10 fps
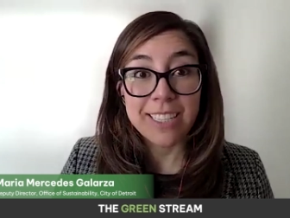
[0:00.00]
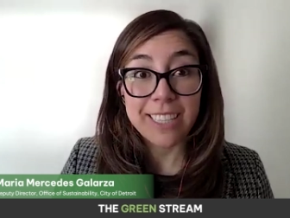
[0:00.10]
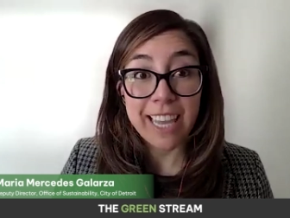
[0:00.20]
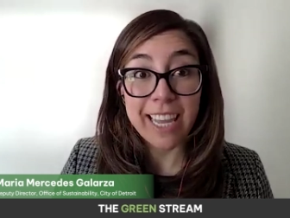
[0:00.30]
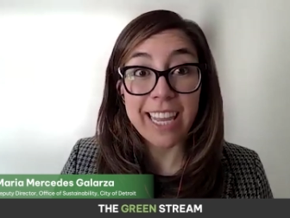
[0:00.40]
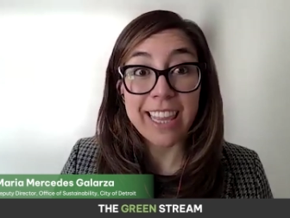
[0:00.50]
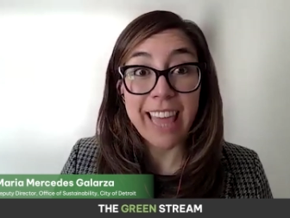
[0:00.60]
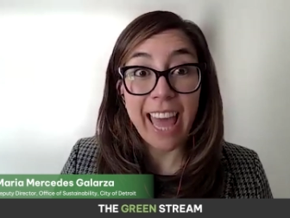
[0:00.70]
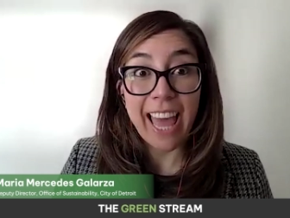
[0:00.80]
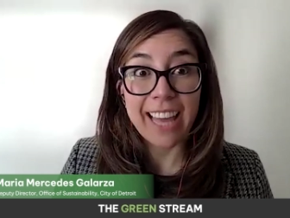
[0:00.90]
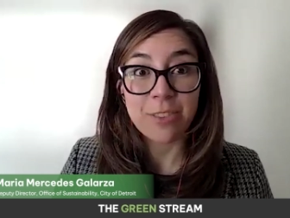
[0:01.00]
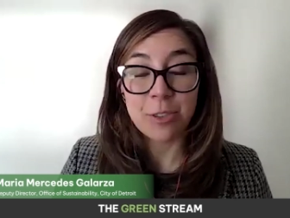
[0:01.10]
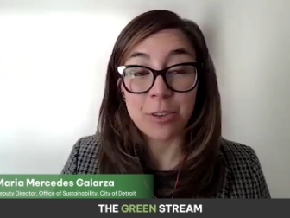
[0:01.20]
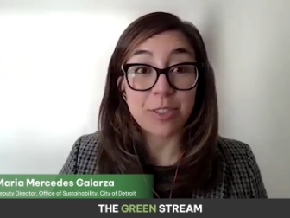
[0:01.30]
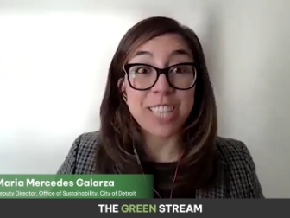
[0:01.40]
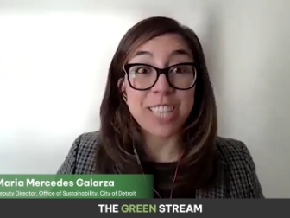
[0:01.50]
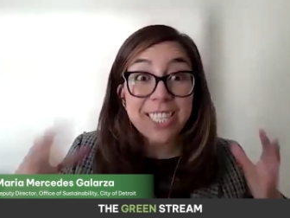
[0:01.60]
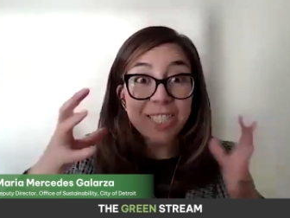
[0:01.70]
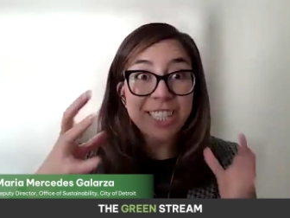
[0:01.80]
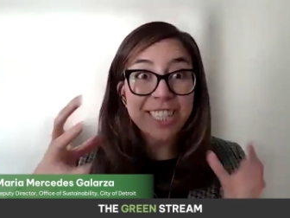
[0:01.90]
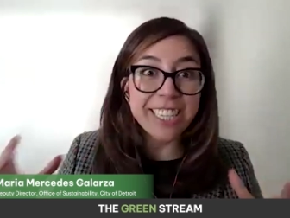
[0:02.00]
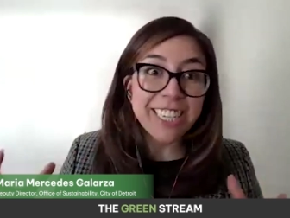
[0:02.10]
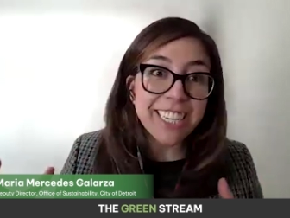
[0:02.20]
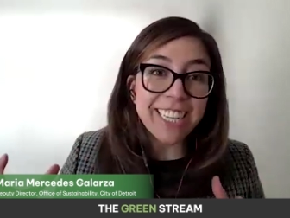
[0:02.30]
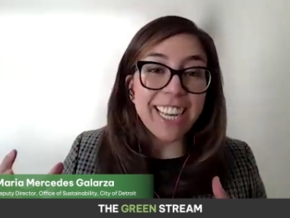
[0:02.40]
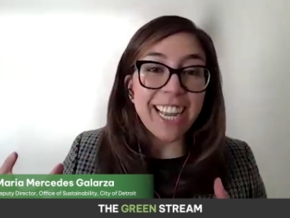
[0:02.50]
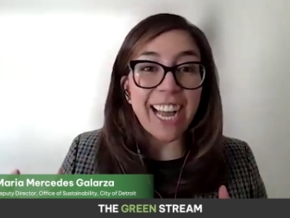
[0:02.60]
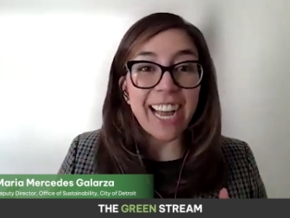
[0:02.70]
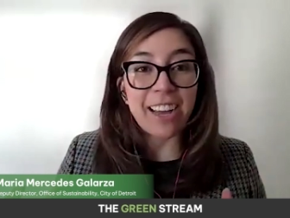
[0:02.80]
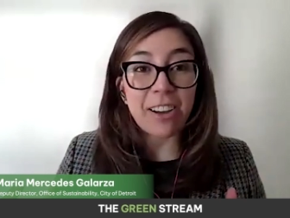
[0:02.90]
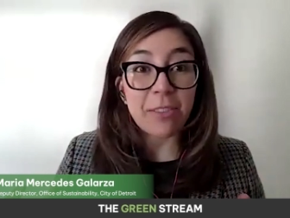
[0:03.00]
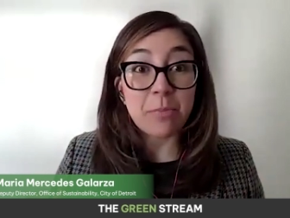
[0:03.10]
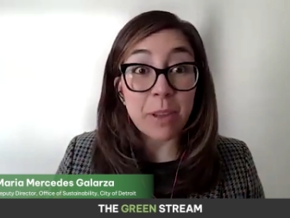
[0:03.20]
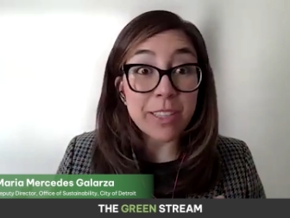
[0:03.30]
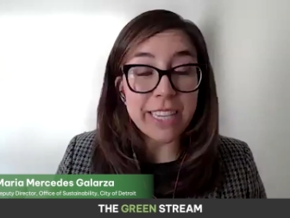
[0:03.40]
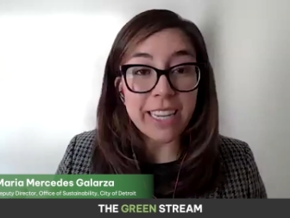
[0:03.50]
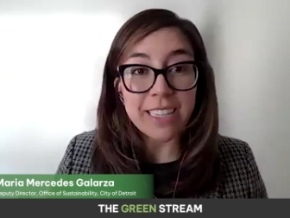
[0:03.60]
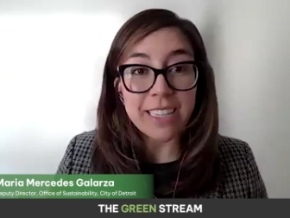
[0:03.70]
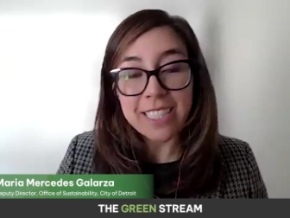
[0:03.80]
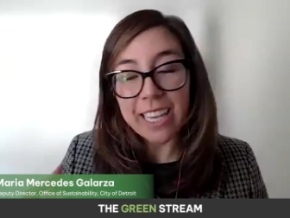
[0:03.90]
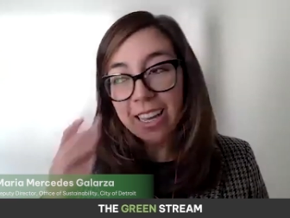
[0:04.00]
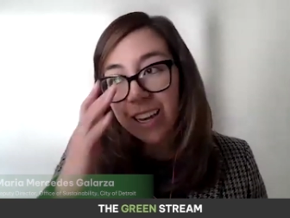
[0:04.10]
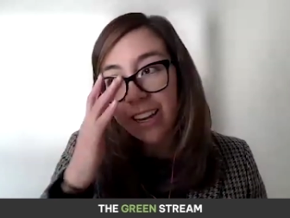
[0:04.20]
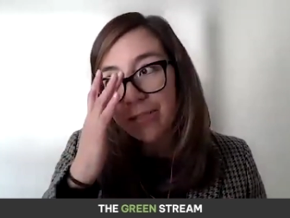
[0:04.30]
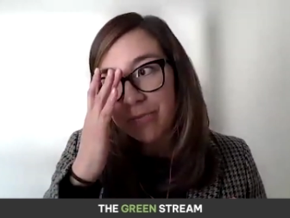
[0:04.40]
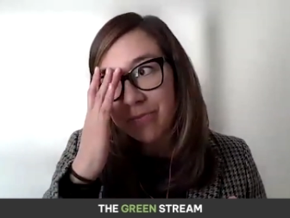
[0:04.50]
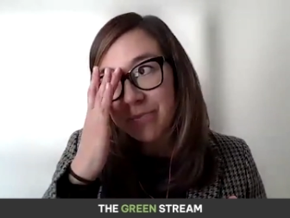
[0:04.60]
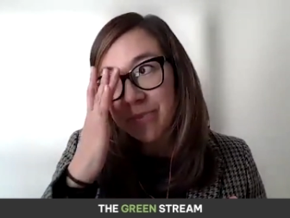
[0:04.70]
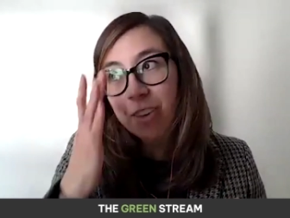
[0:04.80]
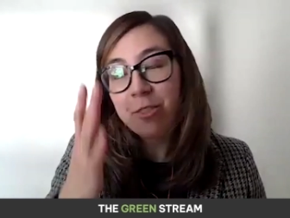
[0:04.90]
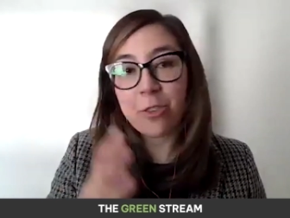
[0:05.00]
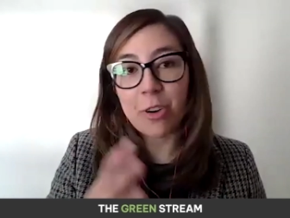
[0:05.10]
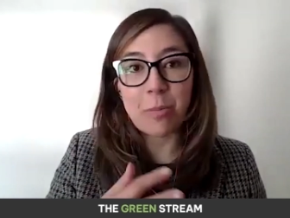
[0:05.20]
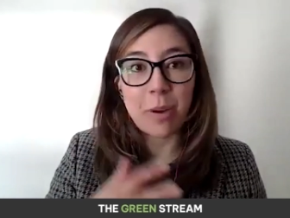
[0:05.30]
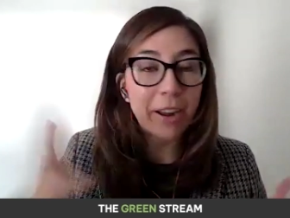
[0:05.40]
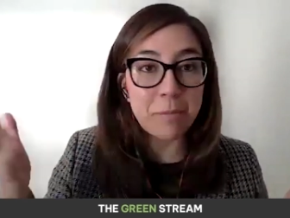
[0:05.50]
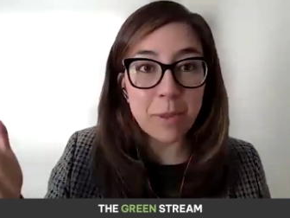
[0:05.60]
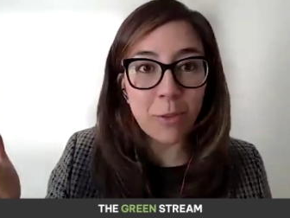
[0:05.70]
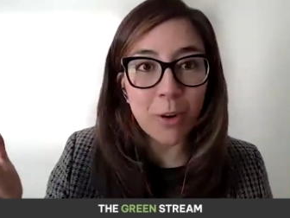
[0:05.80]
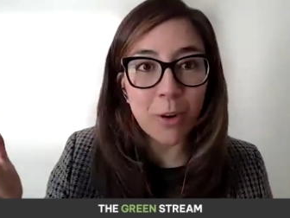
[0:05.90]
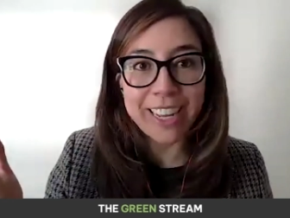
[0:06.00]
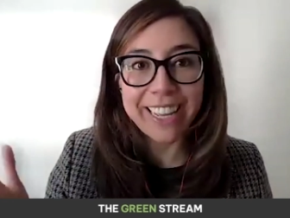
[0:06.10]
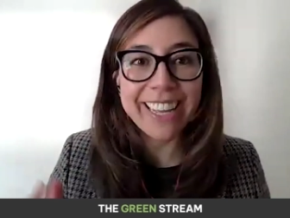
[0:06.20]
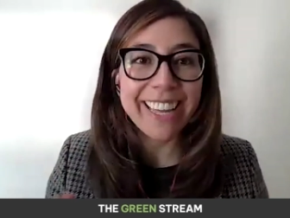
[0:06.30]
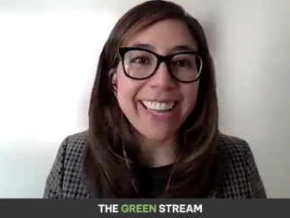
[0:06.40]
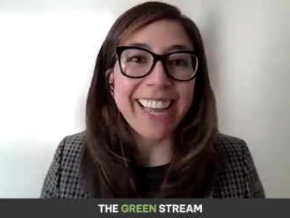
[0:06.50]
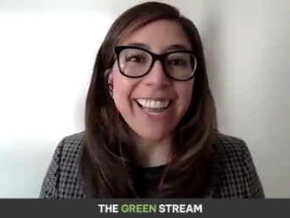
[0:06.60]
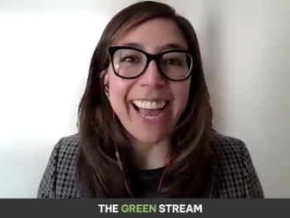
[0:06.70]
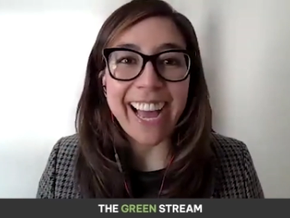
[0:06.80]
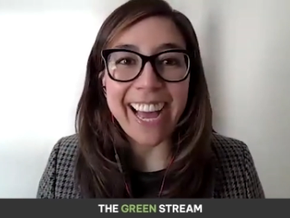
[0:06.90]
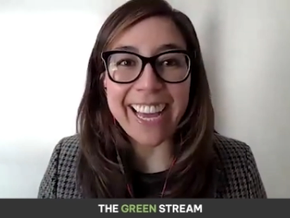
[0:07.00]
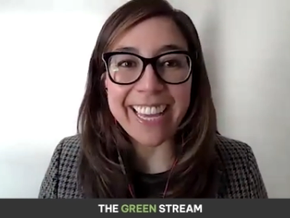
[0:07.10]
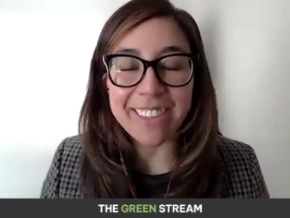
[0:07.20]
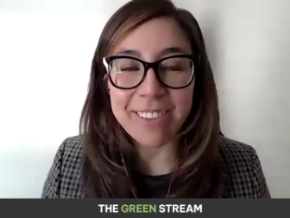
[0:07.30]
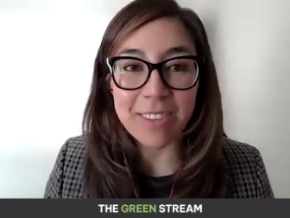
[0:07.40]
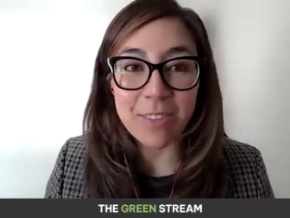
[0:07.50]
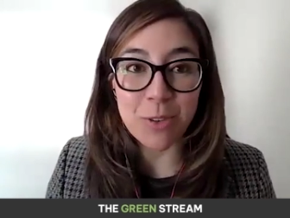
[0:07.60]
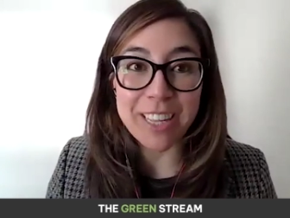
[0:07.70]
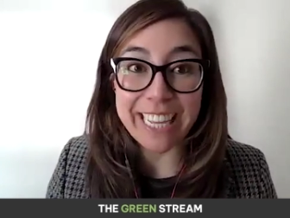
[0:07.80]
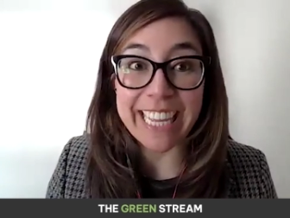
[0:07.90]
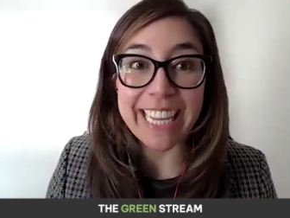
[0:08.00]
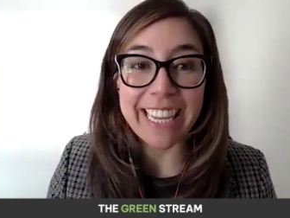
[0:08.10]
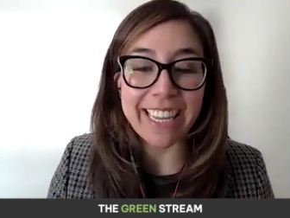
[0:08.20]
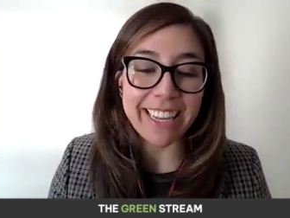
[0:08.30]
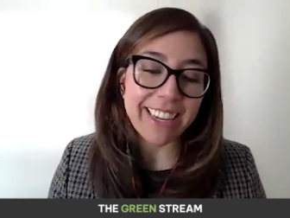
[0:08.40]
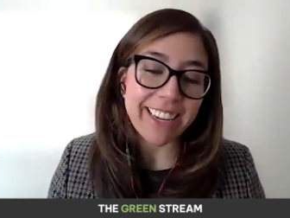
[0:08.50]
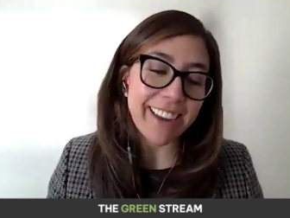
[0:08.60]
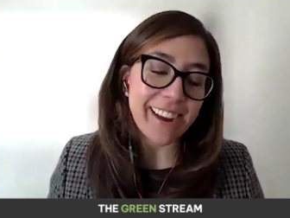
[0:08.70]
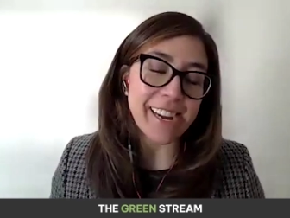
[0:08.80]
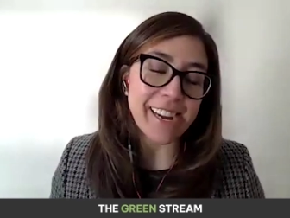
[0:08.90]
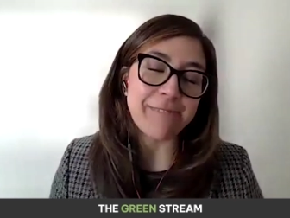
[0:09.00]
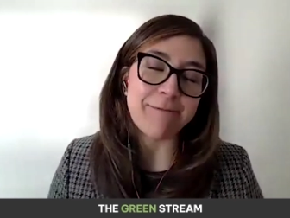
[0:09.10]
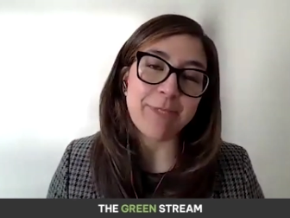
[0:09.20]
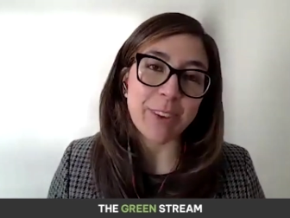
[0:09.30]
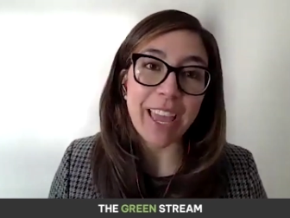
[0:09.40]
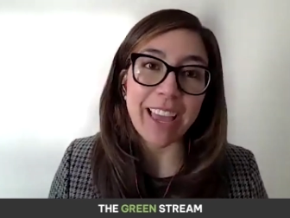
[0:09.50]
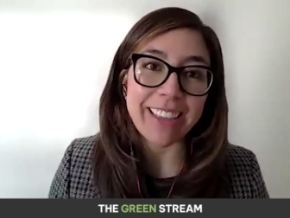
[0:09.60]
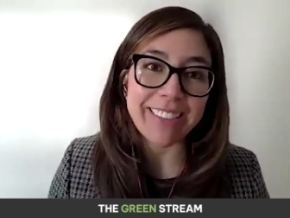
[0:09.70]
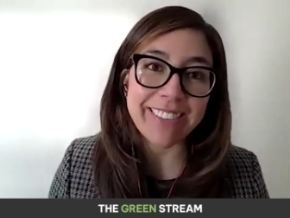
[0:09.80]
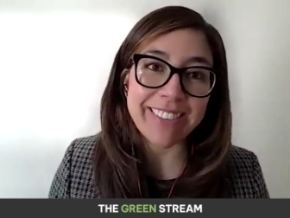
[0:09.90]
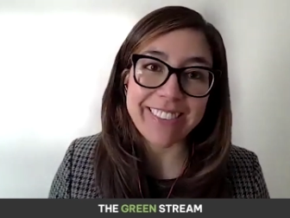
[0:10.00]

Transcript: taking that sort of sector uh, of buildings um, from our inventory, uh, it, it's really key. Um, so yeah, it's